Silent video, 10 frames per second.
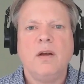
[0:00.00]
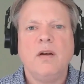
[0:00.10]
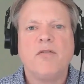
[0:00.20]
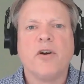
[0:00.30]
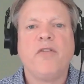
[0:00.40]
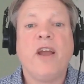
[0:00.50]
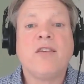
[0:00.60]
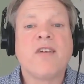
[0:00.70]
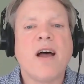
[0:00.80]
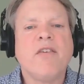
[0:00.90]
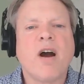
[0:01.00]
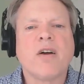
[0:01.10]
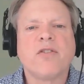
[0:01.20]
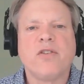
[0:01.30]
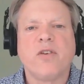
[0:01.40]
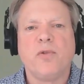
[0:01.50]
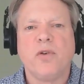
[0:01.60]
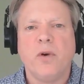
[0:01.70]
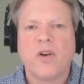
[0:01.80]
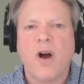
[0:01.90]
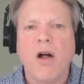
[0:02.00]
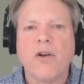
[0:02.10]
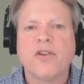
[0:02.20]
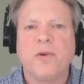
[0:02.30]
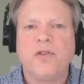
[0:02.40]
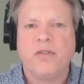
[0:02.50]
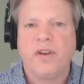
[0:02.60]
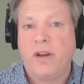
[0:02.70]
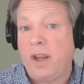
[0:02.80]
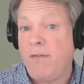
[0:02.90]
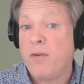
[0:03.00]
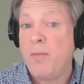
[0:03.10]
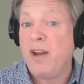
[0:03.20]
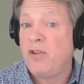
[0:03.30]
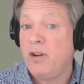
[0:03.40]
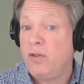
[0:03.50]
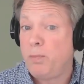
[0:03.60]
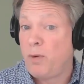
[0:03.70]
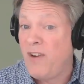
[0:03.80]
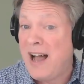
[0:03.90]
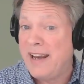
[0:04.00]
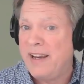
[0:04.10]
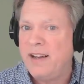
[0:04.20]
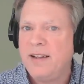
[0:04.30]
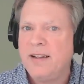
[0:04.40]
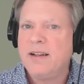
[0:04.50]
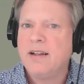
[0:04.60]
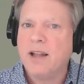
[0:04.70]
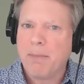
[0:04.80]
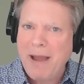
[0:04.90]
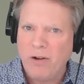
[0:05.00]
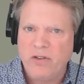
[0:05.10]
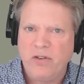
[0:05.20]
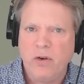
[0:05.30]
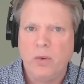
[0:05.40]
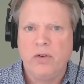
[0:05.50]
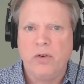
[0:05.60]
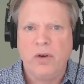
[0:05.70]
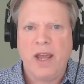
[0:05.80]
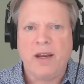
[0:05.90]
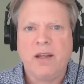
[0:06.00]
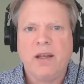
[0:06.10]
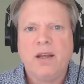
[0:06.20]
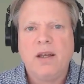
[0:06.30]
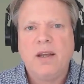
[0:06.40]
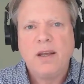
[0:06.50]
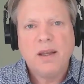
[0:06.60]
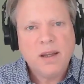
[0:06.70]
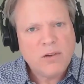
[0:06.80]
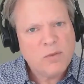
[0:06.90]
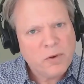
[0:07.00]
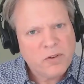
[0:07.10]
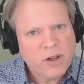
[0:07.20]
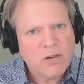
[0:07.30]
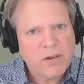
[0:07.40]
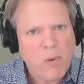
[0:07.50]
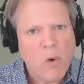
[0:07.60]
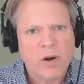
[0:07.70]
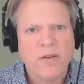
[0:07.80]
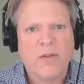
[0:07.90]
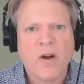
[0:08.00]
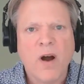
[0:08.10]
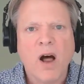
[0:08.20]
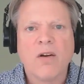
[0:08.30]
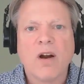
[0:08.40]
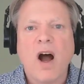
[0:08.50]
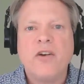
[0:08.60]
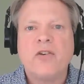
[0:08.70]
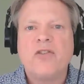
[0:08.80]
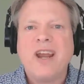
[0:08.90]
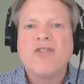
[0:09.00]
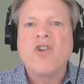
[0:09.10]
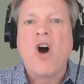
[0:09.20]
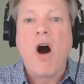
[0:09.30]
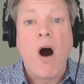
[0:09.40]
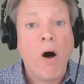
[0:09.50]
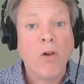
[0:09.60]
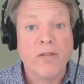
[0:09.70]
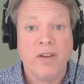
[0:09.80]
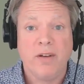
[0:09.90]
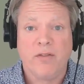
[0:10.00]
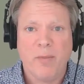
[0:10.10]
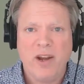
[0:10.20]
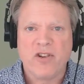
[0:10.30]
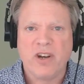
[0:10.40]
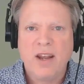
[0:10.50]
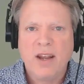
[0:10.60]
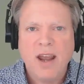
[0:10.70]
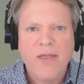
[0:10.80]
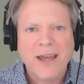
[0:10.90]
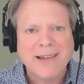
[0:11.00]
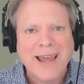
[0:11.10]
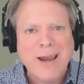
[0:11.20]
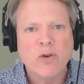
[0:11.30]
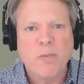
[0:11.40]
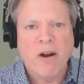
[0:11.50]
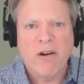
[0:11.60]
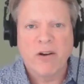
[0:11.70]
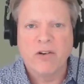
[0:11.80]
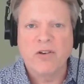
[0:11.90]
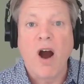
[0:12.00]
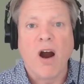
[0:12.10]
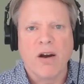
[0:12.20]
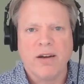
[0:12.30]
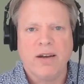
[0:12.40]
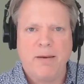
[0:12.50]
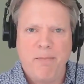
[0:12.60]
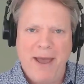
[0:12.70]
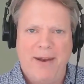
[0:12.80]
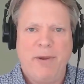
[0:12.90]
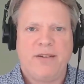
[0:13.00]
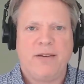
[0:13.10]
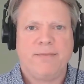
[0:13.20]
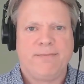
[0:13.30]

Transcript: For advanced IVR systems in which caller-specific information is provided, like balance due and due date, it's particularly important that the caller understands all of the information and that language barriers aren't an impediment.